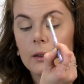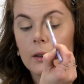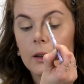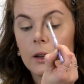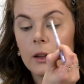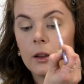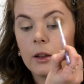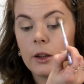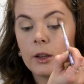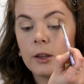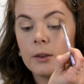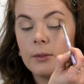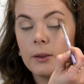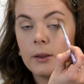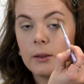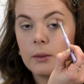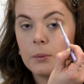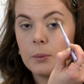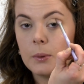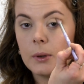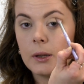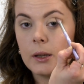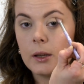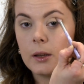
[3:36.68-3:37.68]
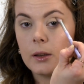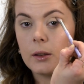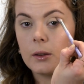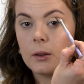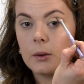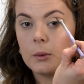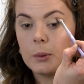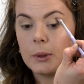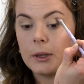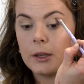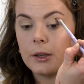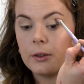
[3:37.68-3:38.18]
A lot of us, we
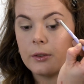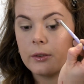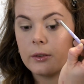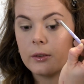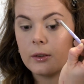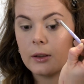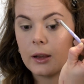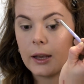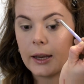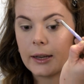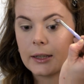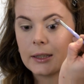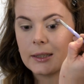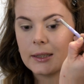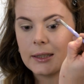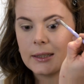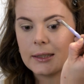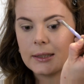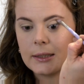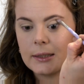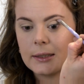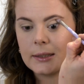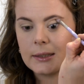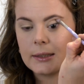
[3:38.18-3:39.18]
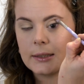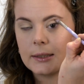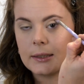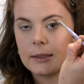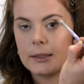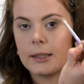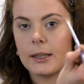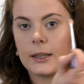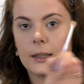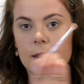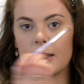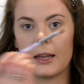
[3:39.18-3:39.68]
used to
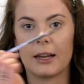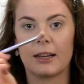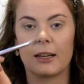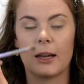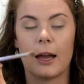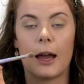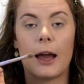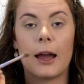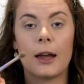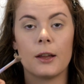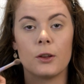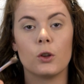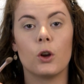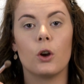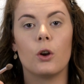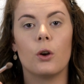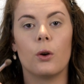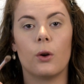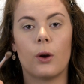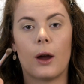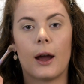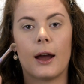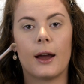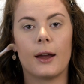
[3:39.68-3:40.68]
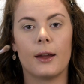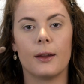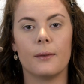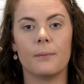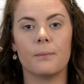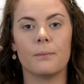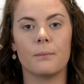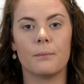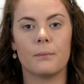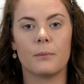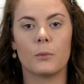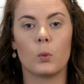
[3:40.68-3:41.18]
stick, I know
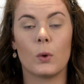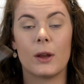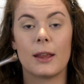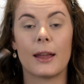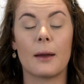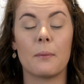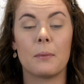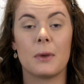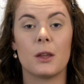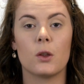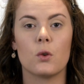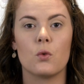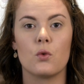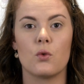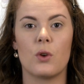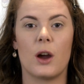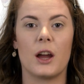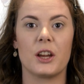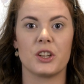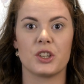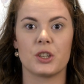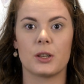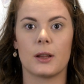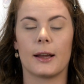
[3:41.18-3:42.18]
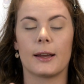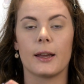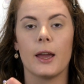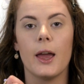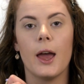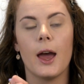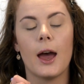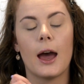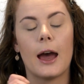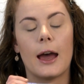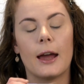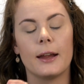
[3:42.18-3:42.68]
when I'm in a rush,
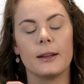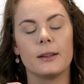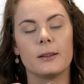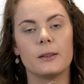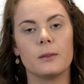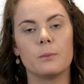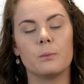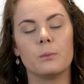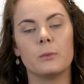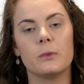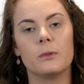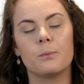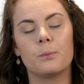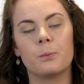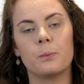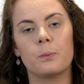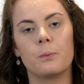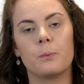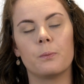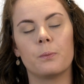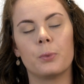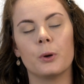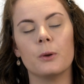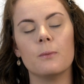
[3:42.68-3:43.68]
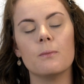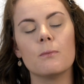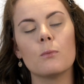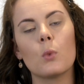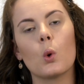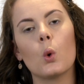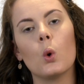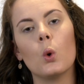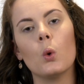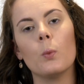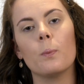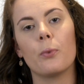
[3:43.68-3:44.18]
I put
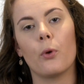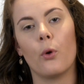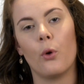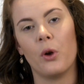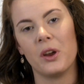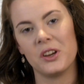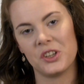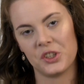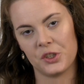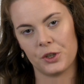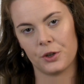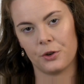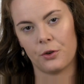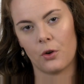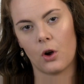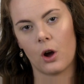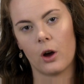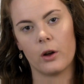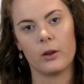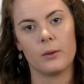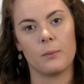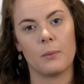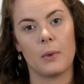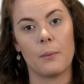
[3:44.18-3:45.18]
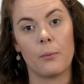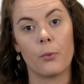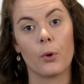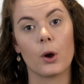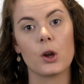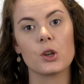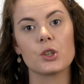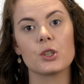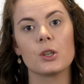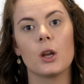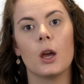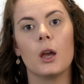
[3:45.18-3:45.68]
more pressure on my
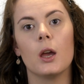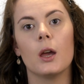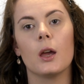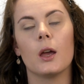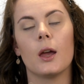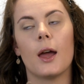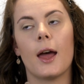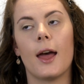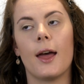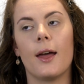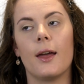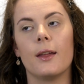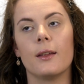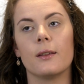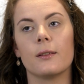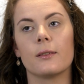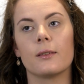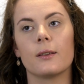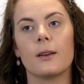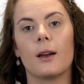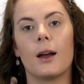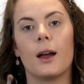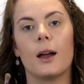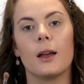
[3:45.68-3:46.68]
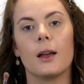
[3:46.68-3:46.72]
brush, and